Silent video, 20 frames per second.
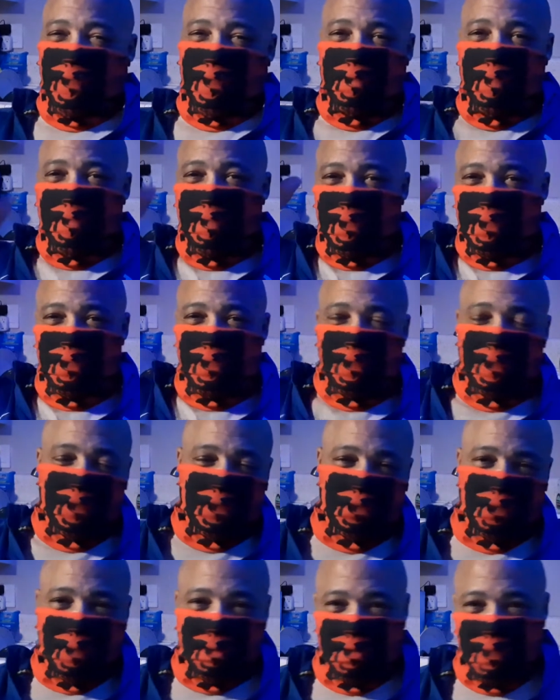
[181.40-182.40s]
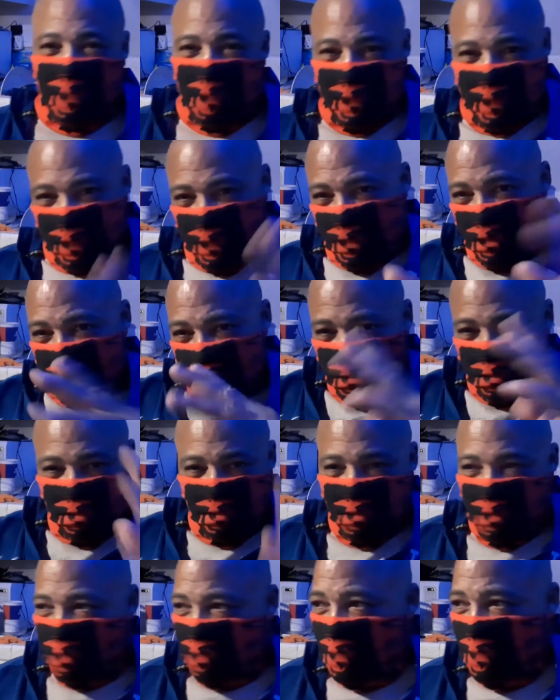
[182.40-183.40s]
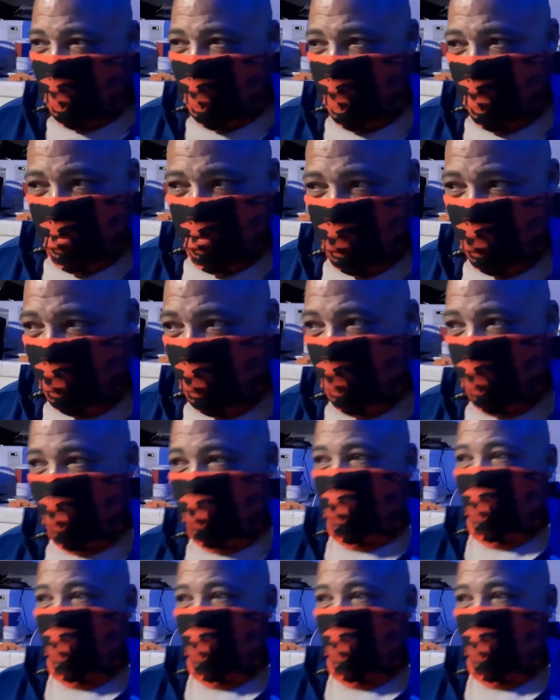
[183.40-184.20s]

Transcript: I'm a machinist, so I'm talking in machinist